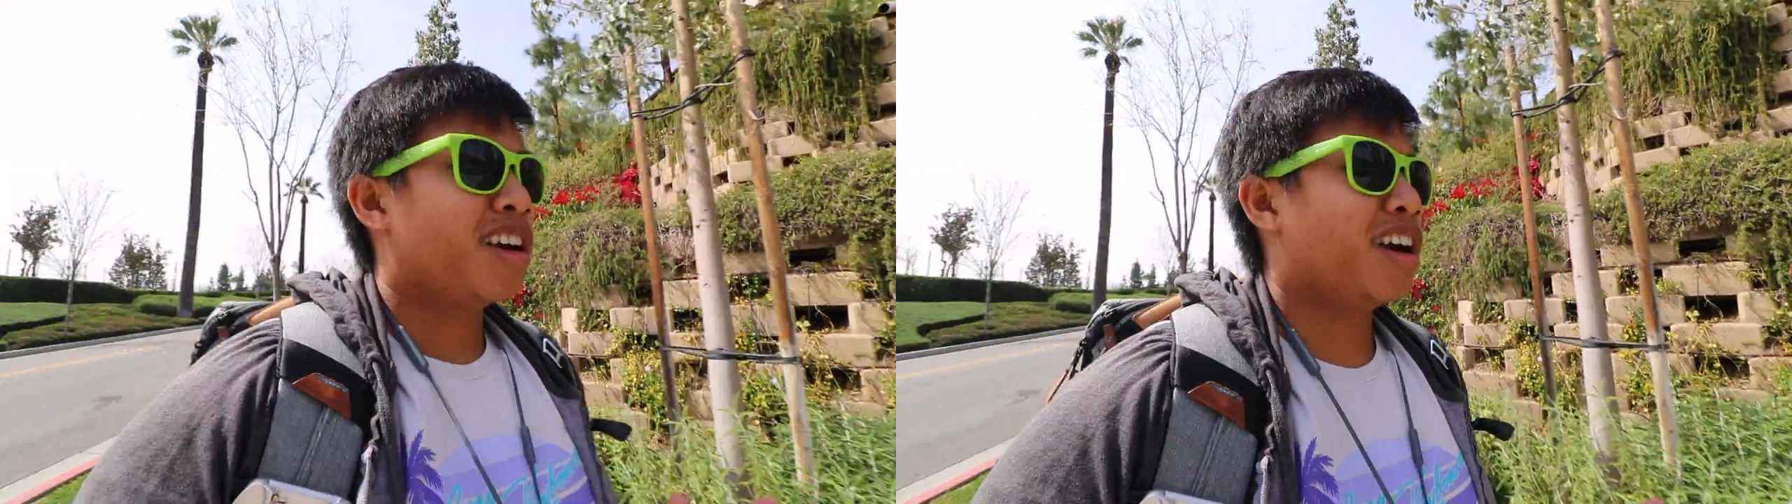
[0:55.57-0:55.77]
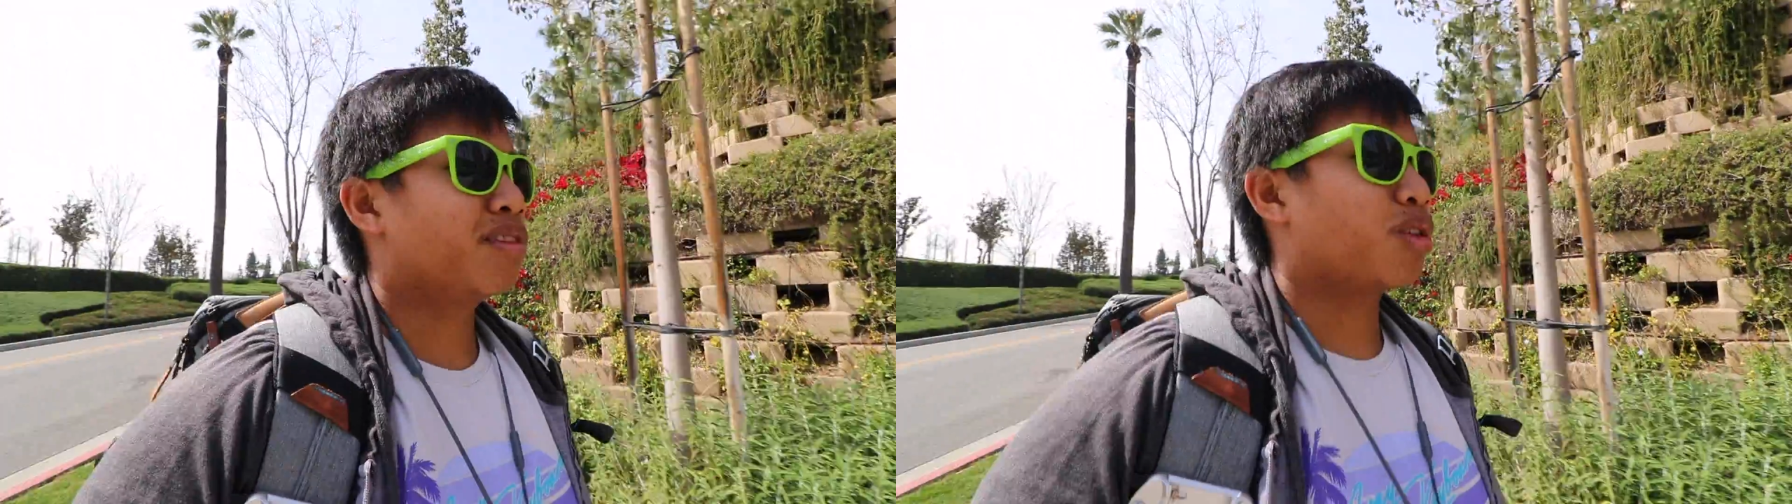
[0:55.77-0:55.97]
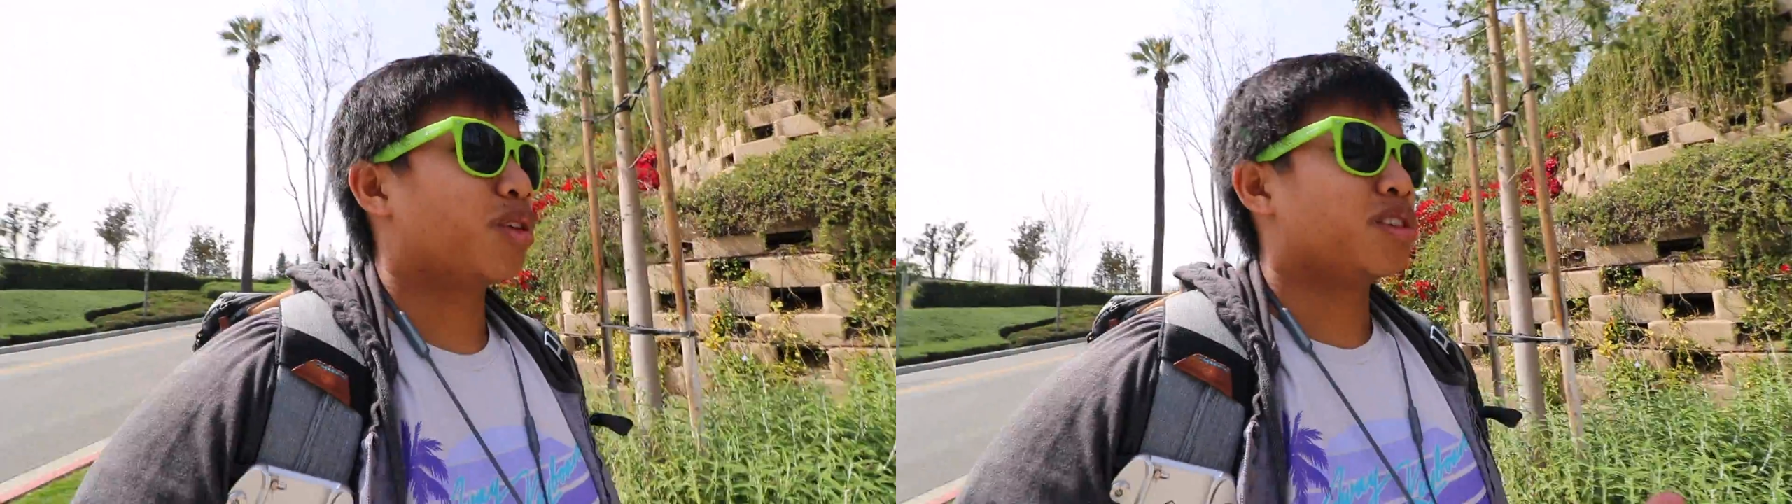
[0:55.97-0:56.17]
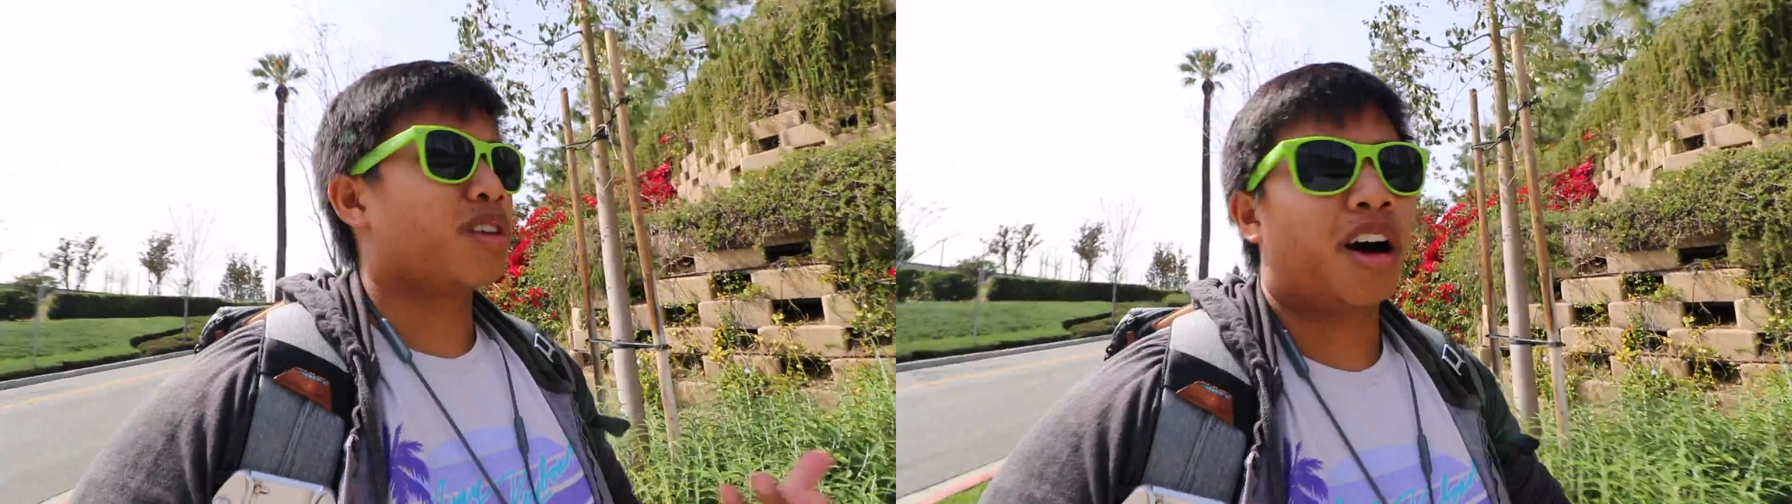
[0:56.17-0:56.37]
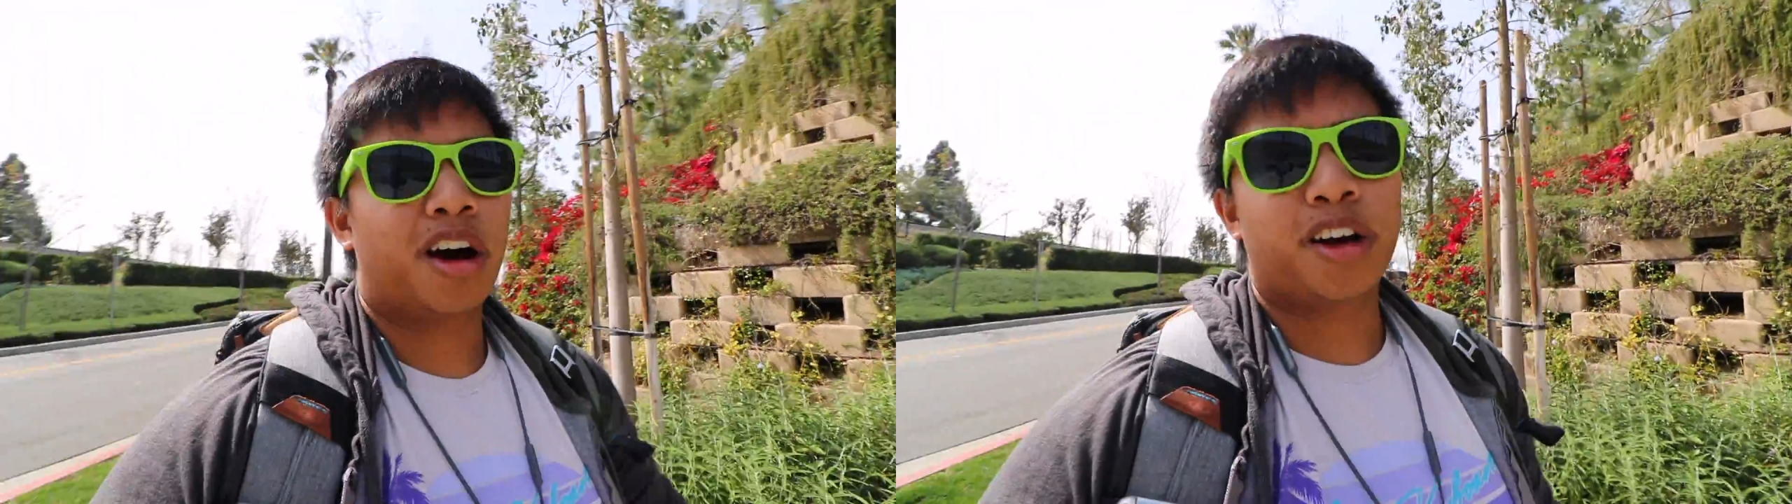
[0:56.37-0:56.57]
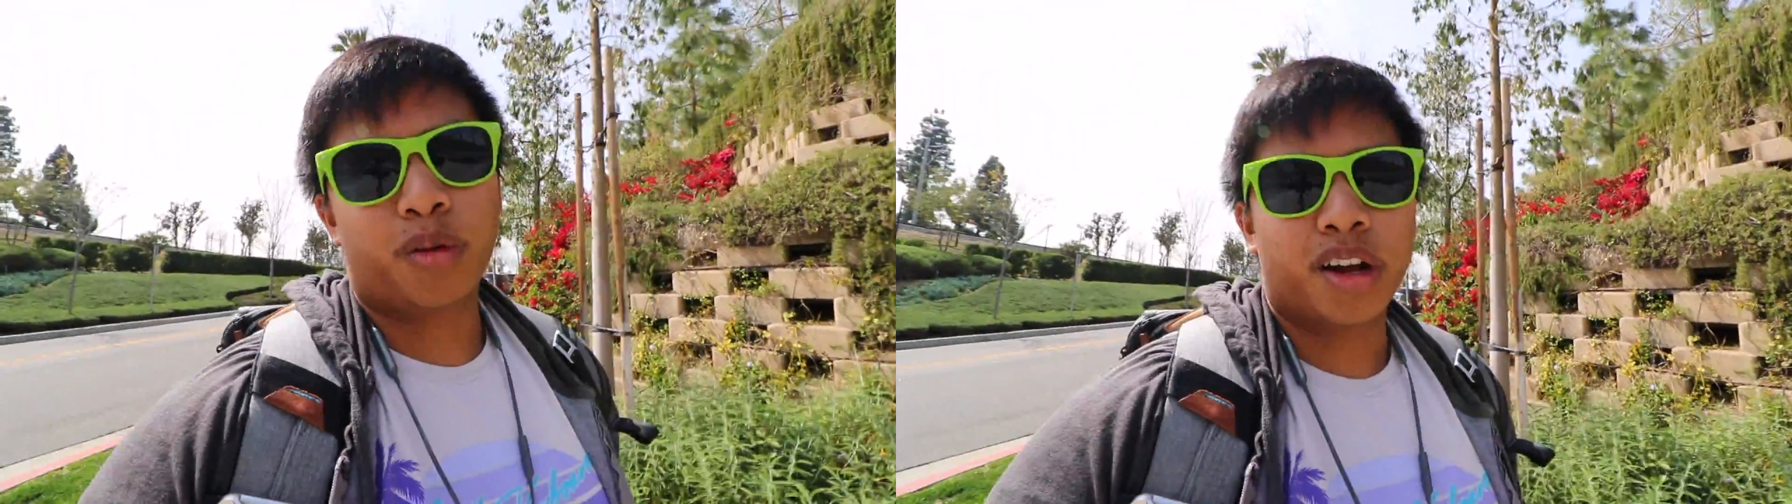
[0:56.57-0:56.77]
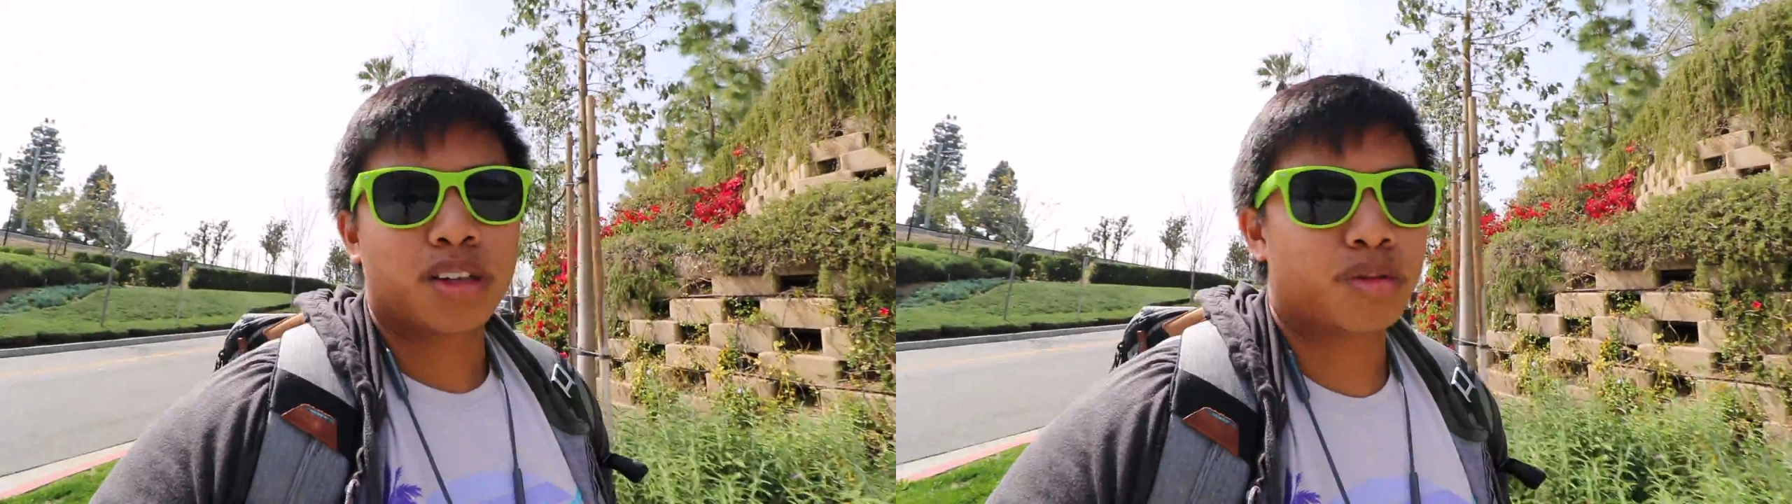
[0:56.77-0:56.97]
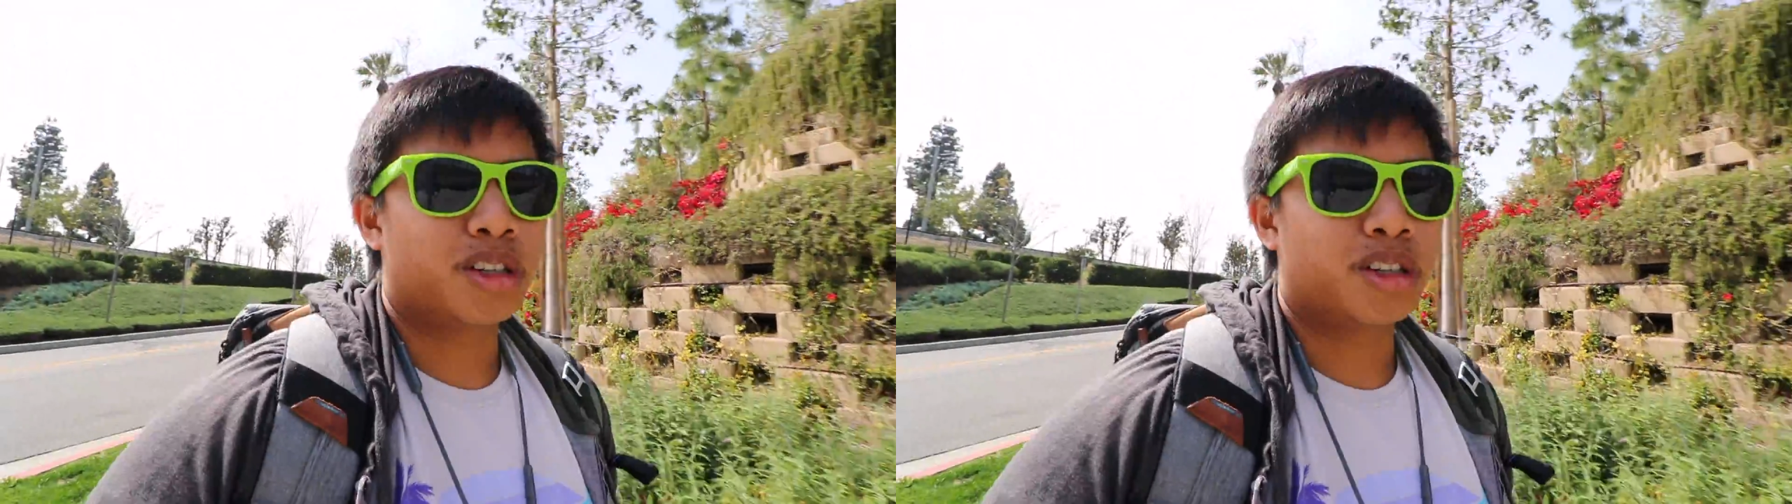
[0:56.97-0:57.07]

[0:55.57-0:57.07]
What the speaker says: and of course you got iOS,